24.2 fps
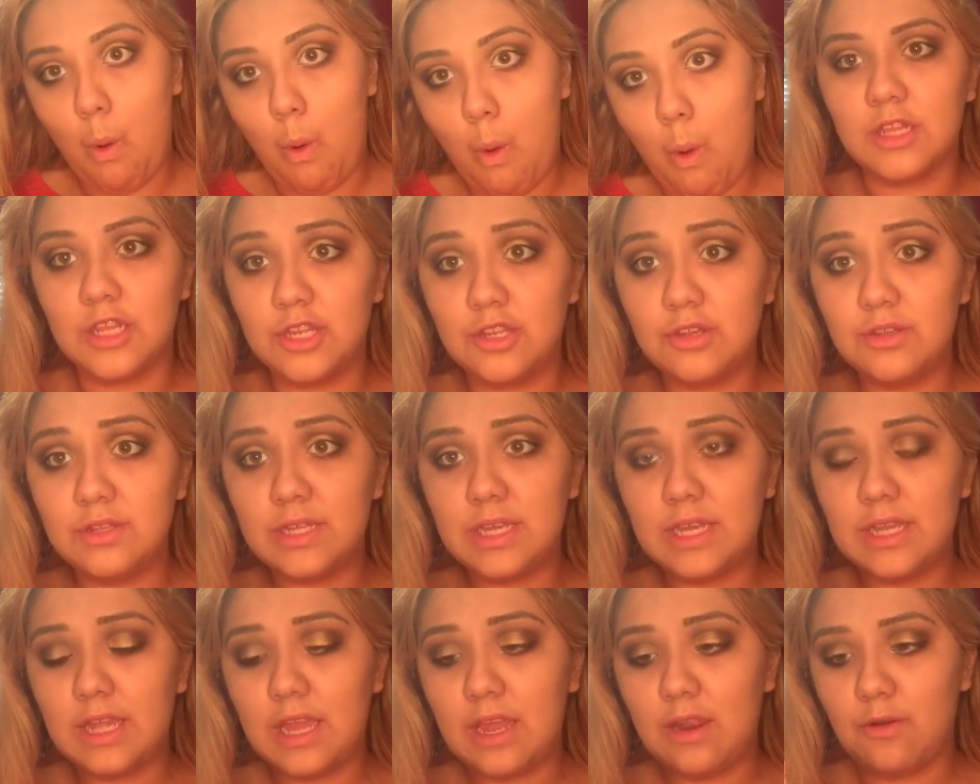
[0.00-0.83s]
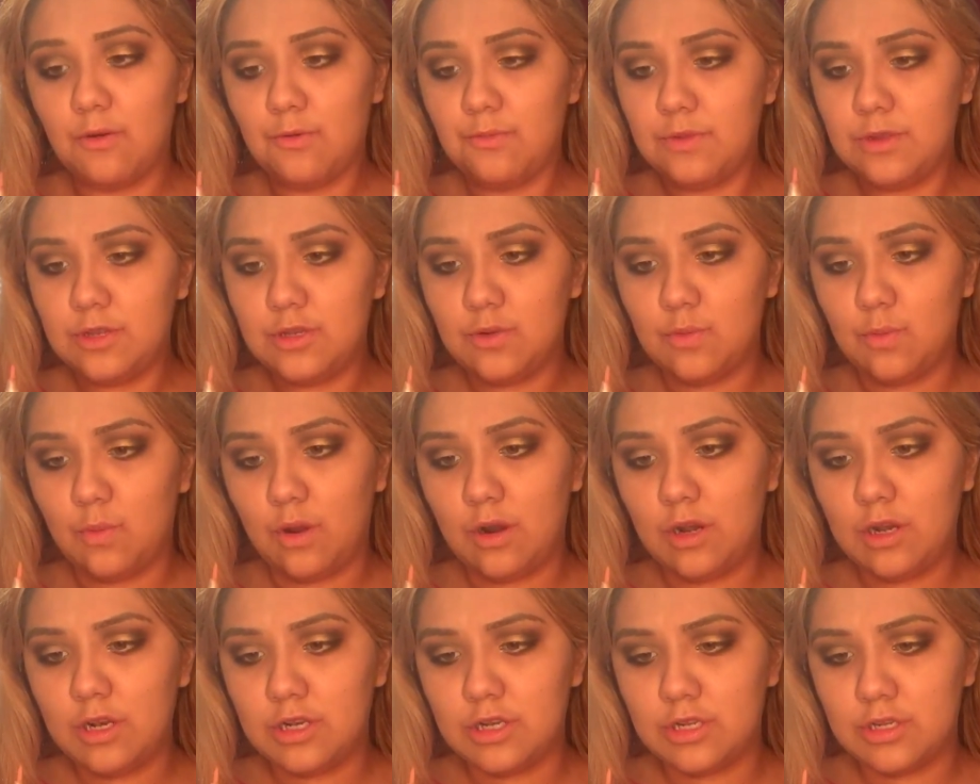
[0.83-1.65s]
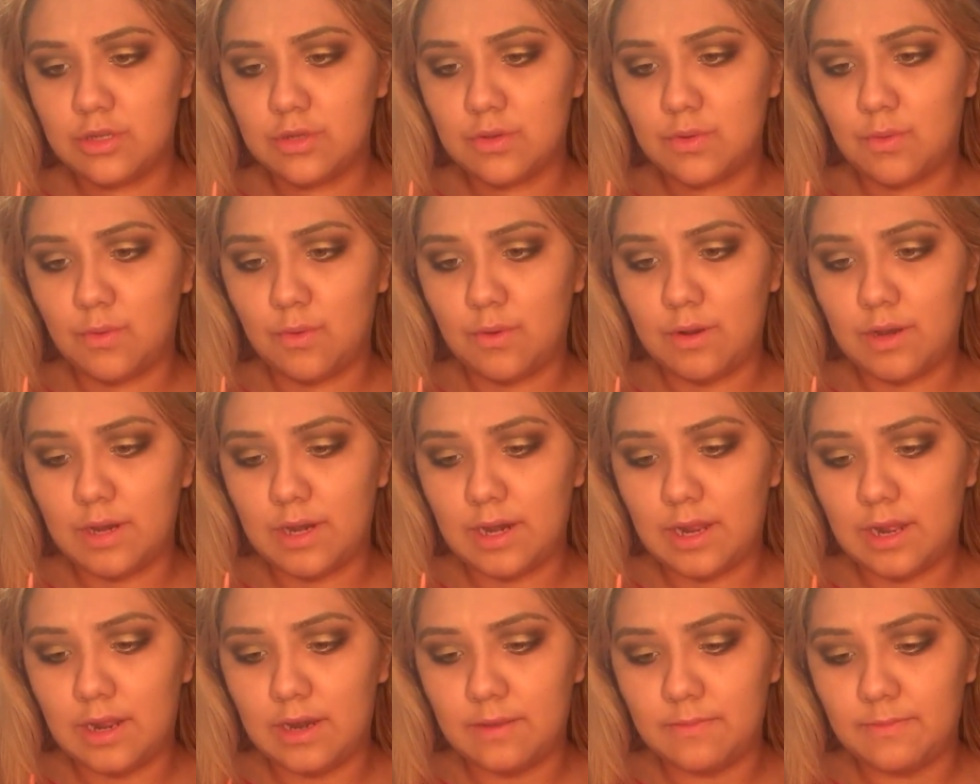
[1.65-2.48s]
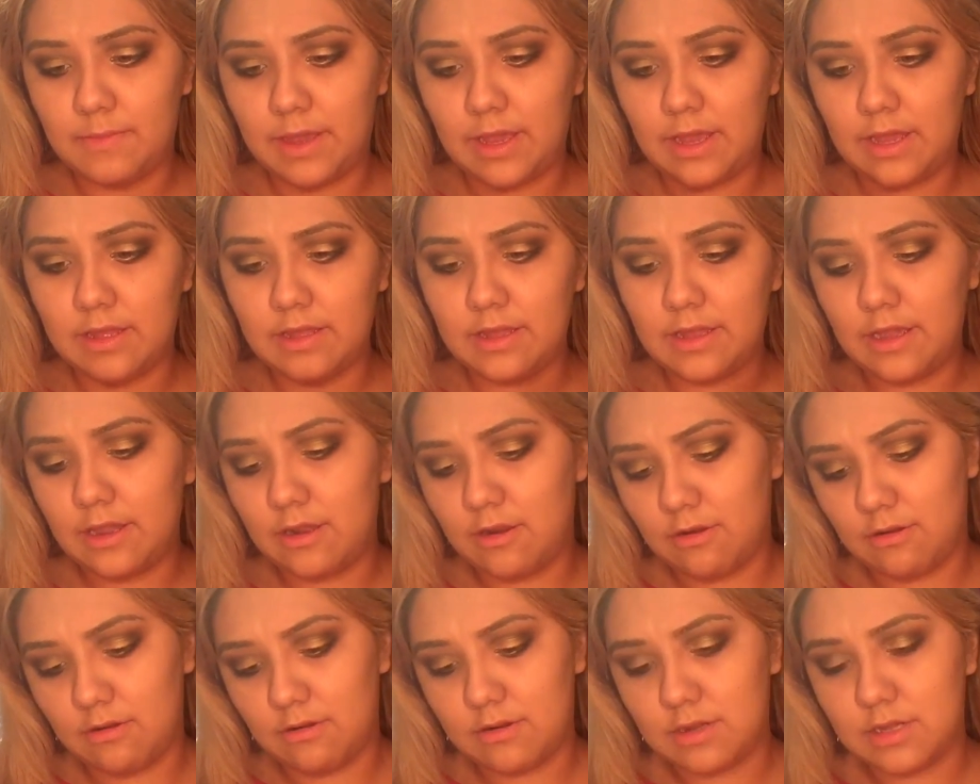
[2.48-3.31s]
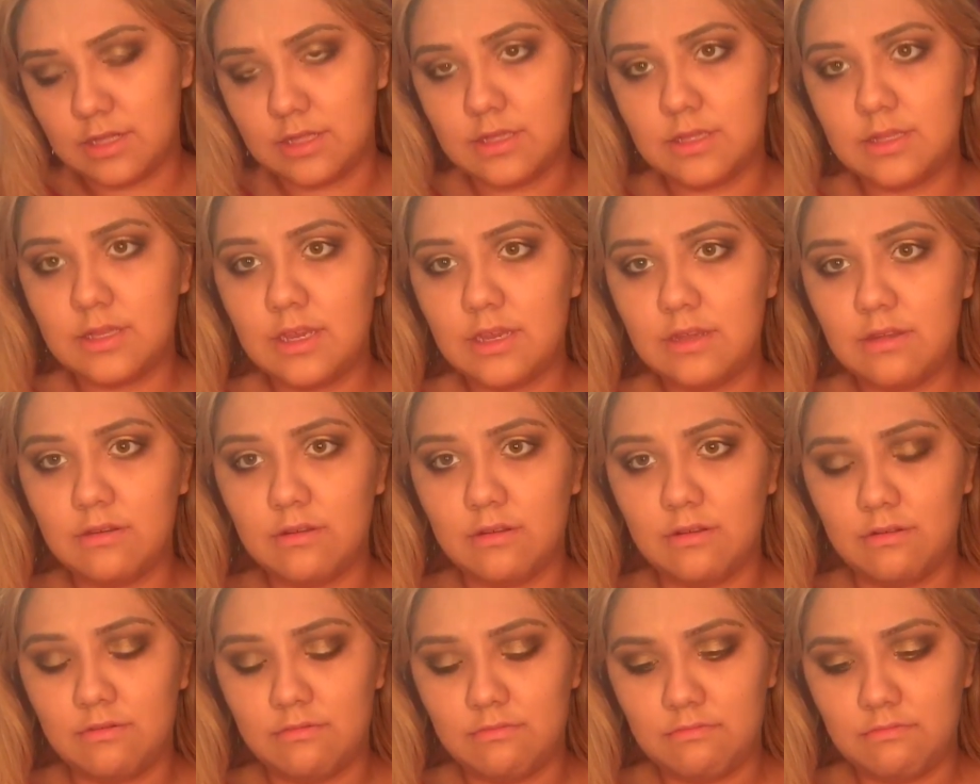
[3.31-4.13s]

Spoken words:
Did you see that? A whole bunch of water just squirted out of my LA Girl concealer.